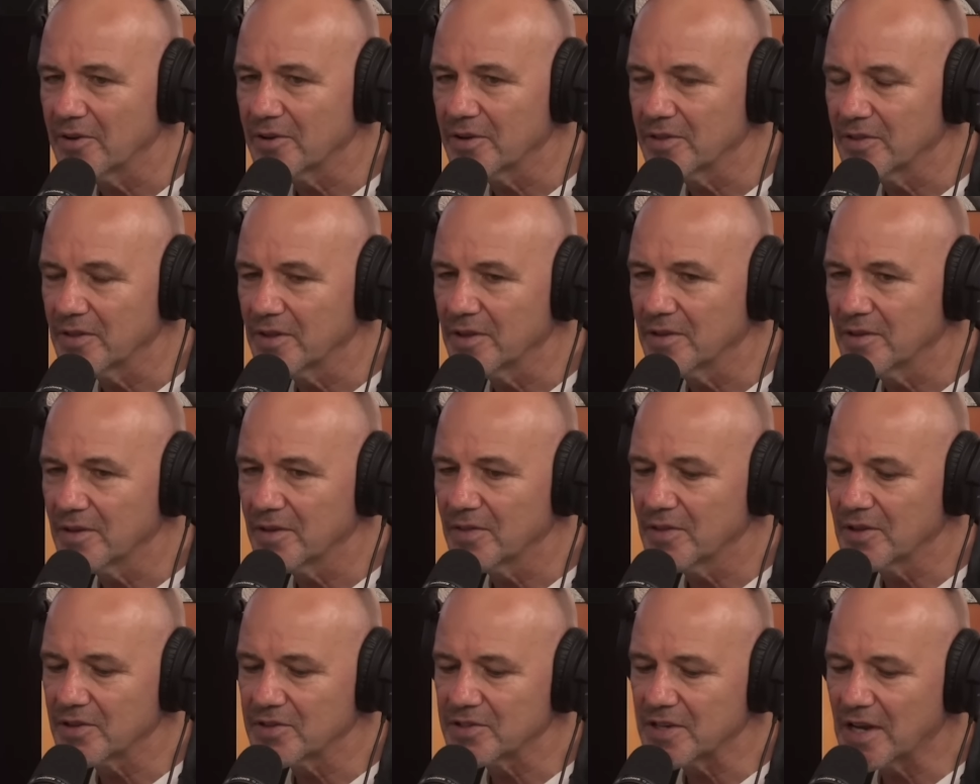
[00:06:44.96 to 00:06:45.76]
know in the
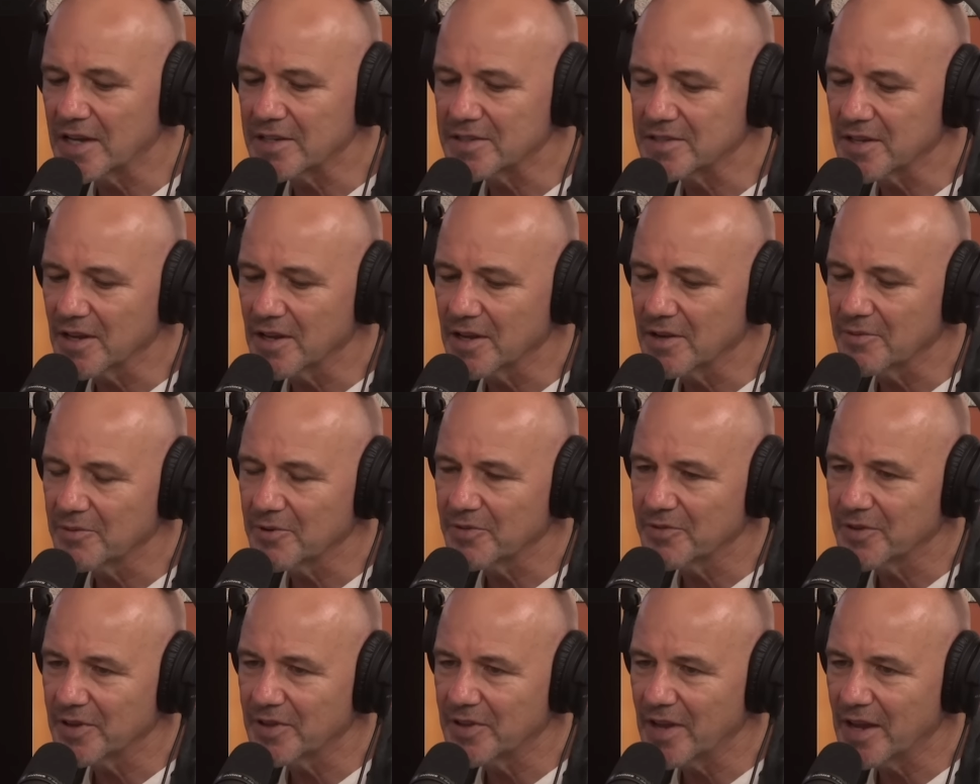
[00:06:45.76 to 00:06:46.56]
in the chats I had
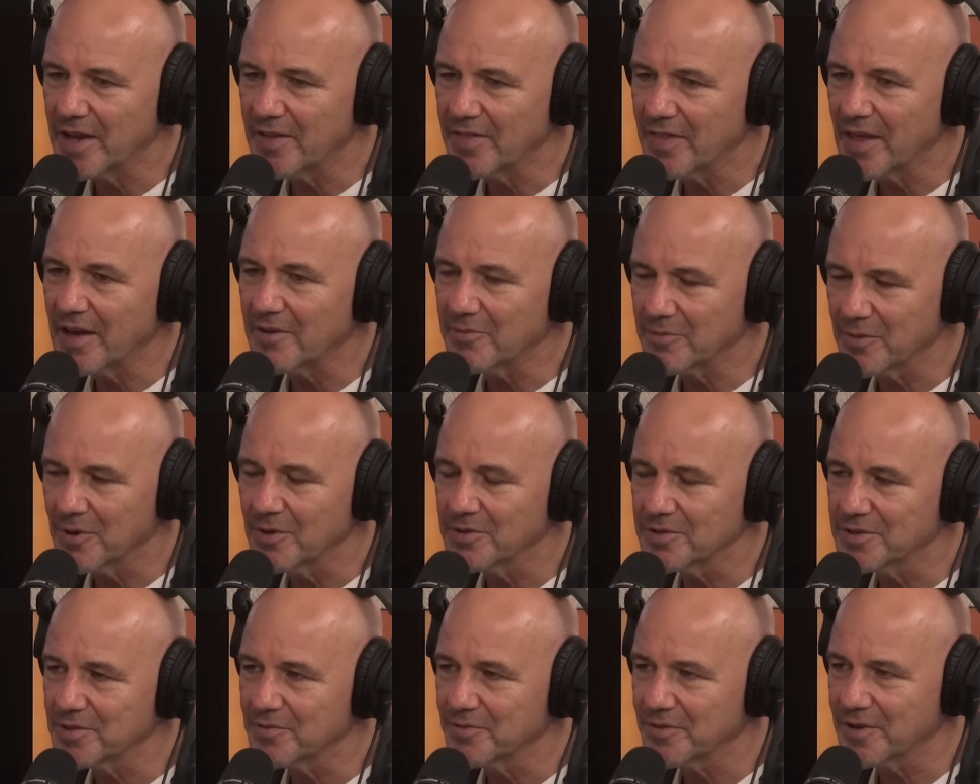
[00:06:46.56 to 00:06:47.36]
with your dad, that
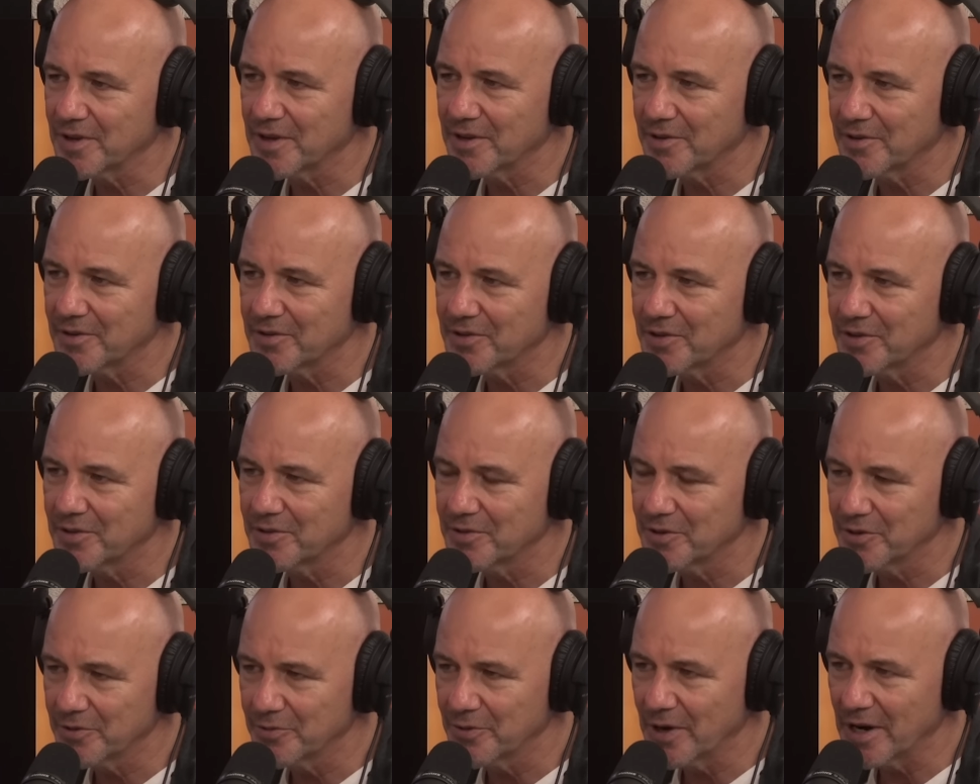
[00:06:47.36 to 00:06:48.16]
was a fear, and
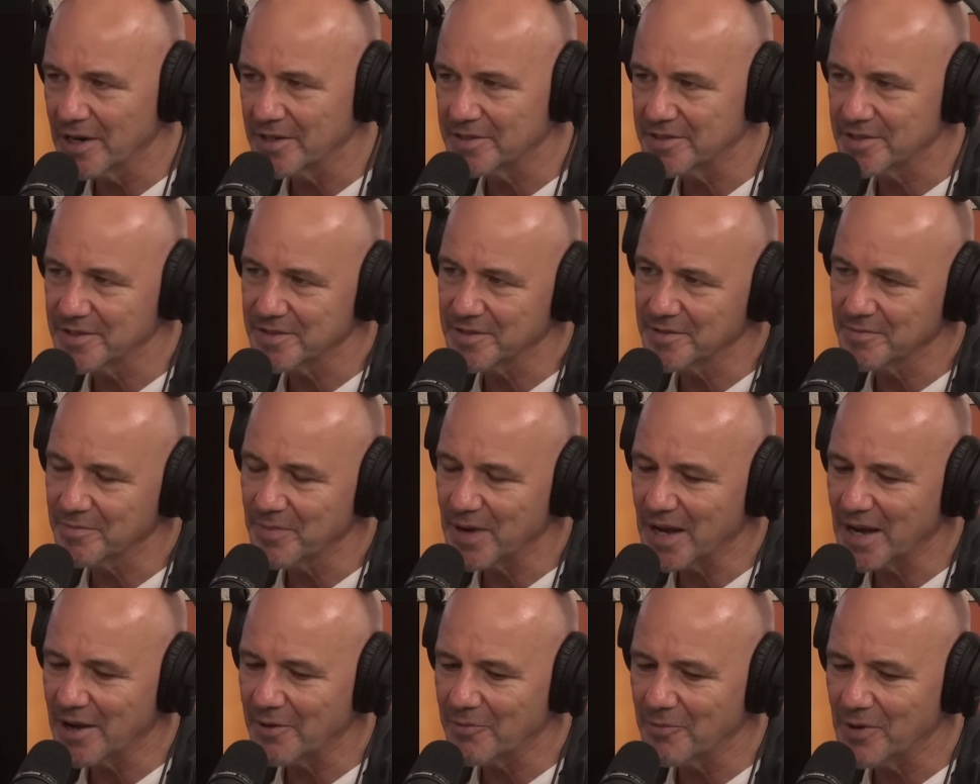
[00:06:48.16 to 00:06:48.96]
you you raised it
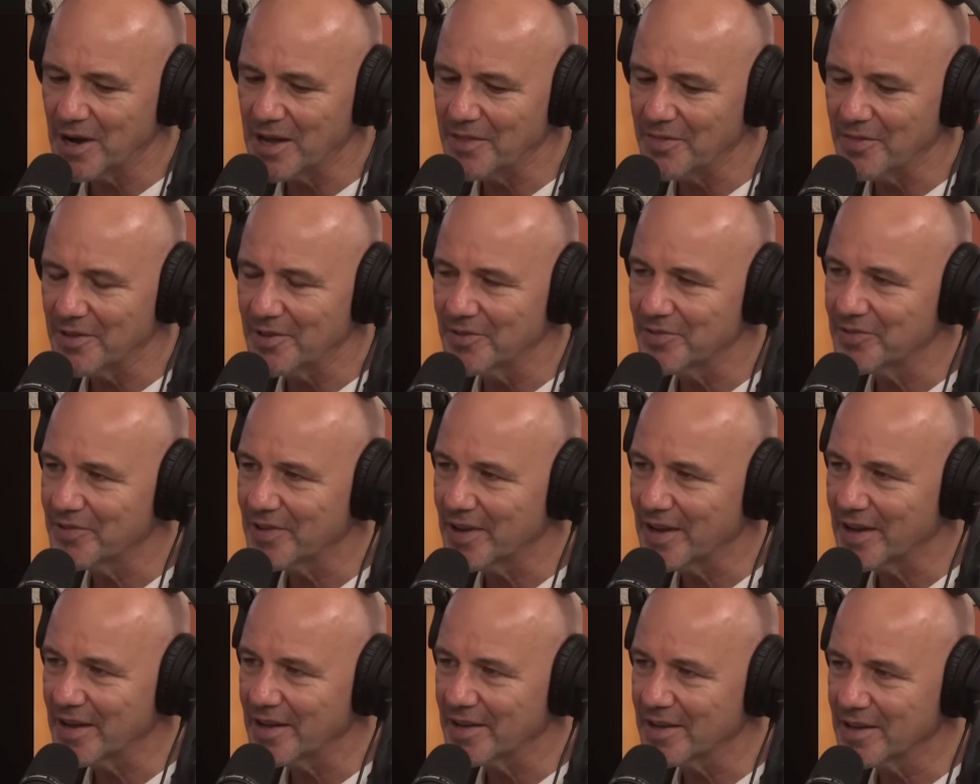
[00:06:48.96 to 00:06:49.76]
in part one
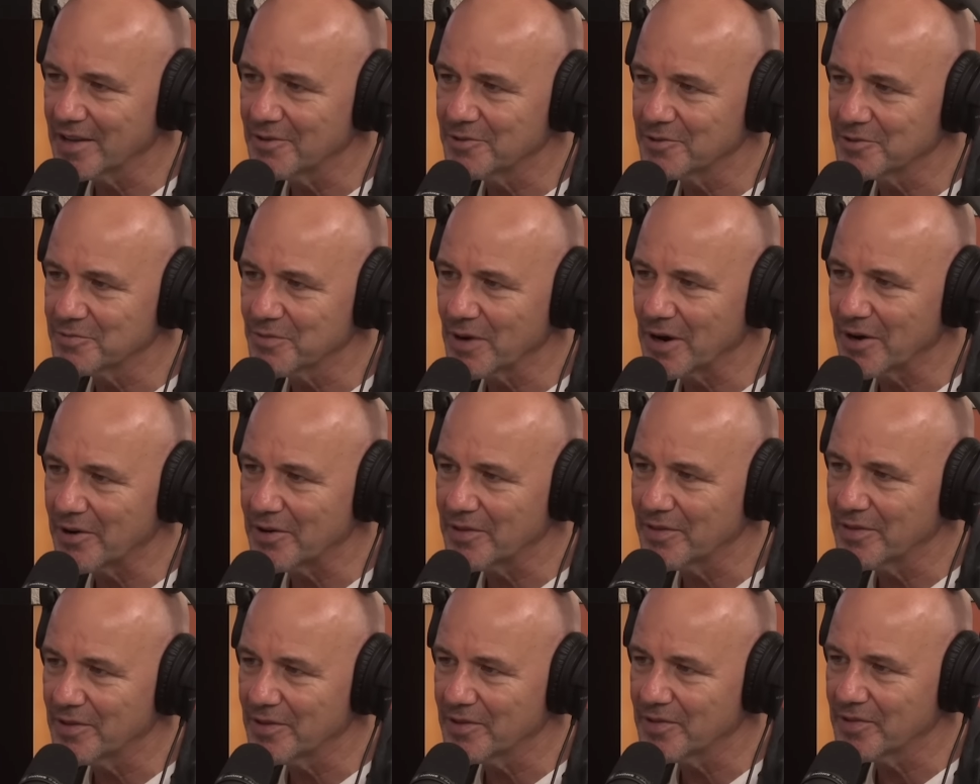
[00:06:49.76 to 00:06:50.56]
that uh, he was
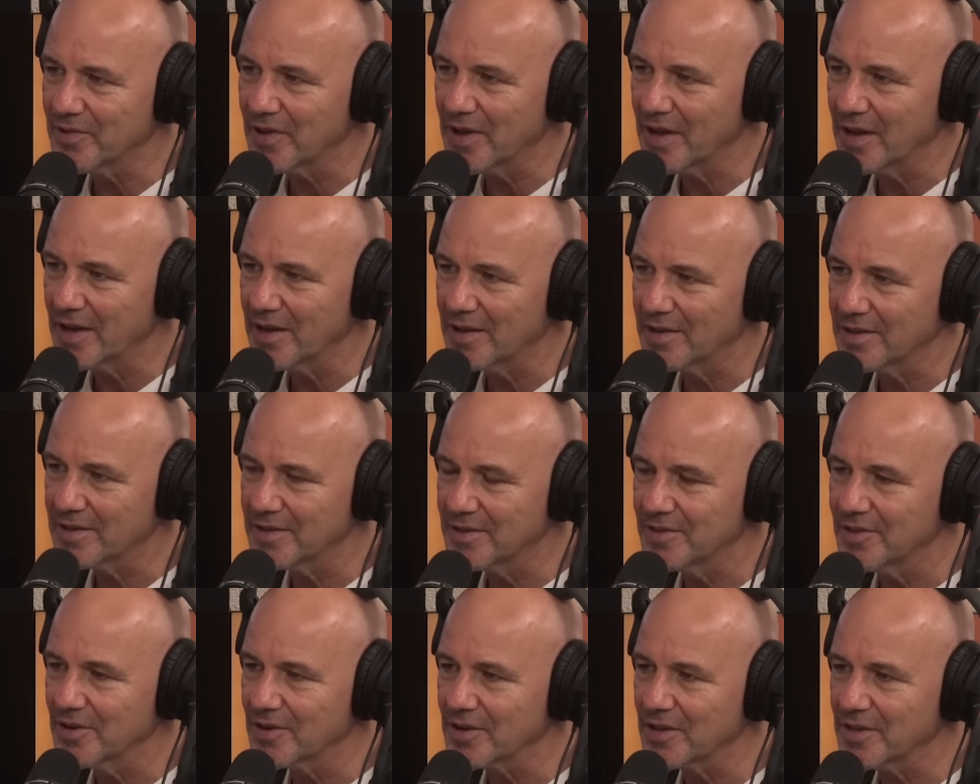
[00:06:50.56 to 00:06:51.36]
worried that uh,
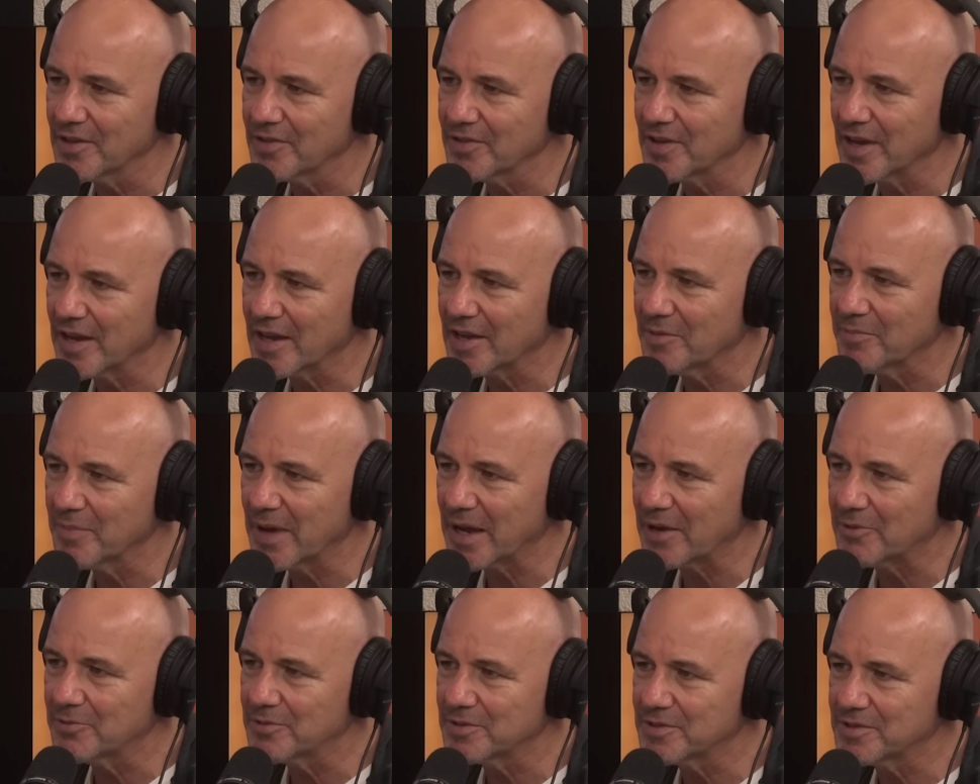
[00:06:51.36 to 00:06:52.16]
you're not going to take a
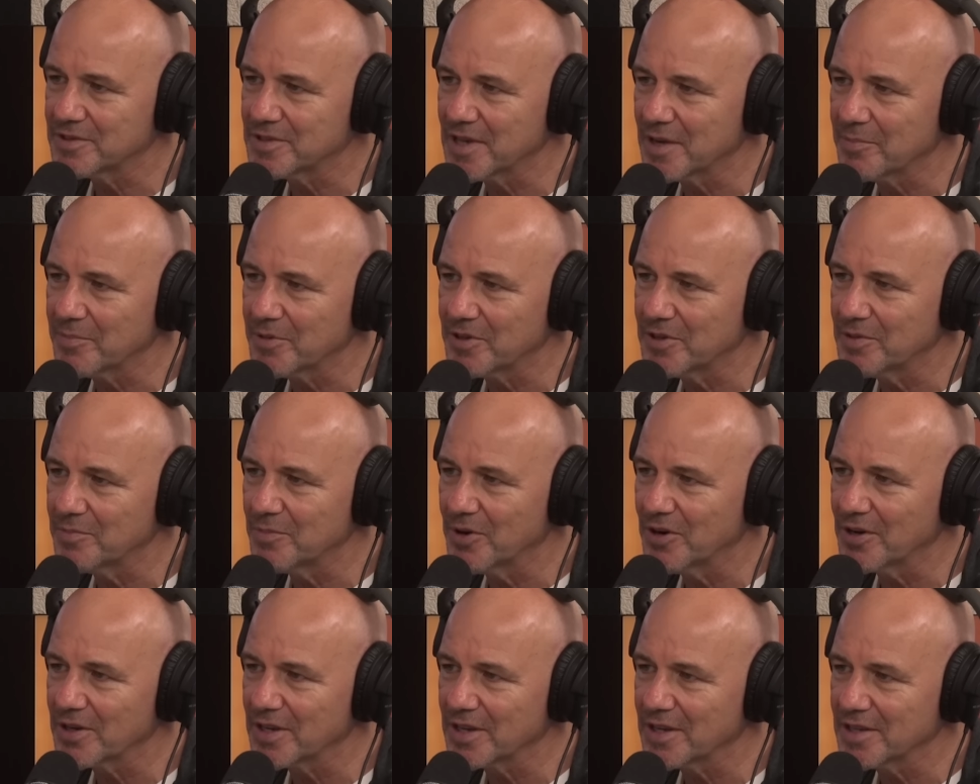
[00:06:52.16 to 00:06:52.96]
backward yeah. step and you
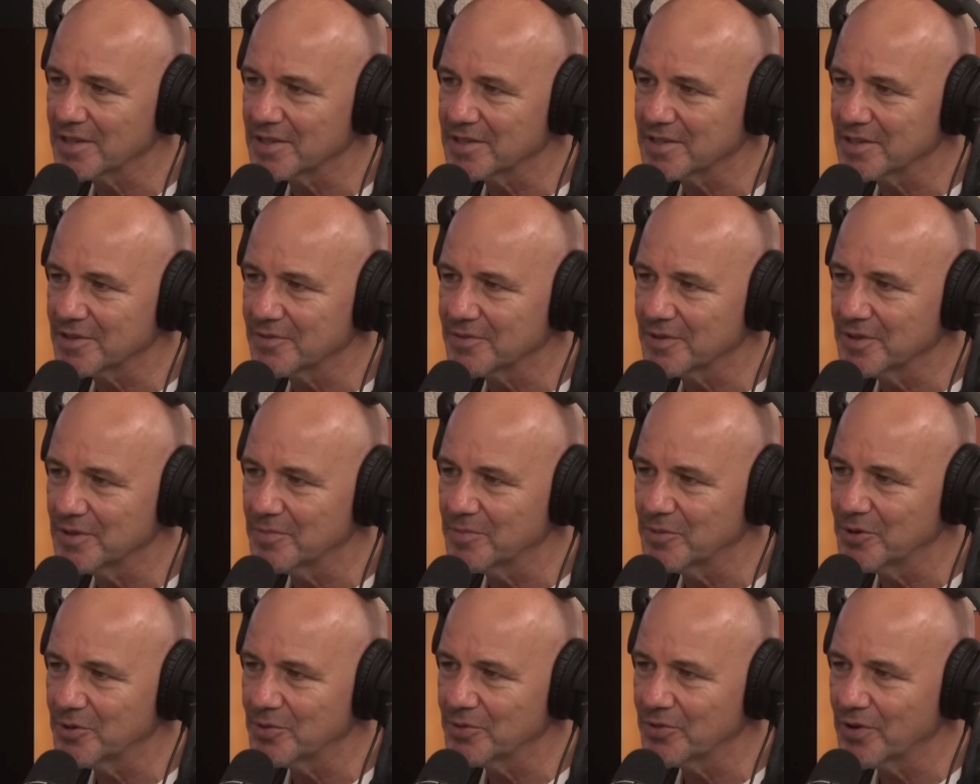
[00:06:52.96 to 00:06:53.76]
might get yourself
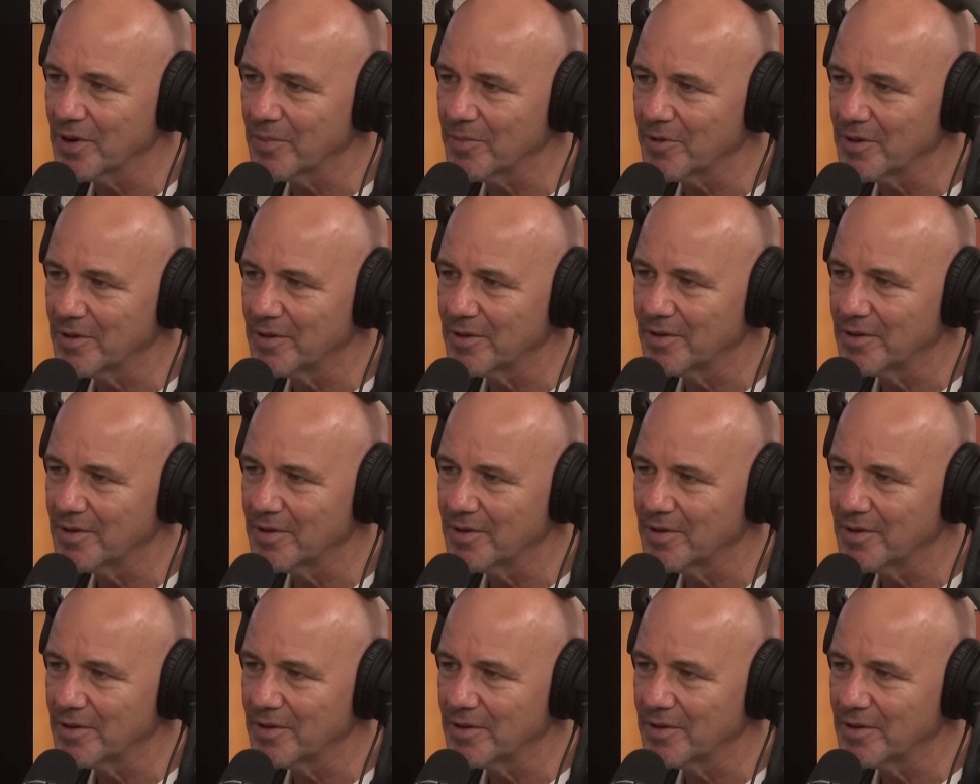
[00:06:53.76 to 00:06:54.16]
into more trouble.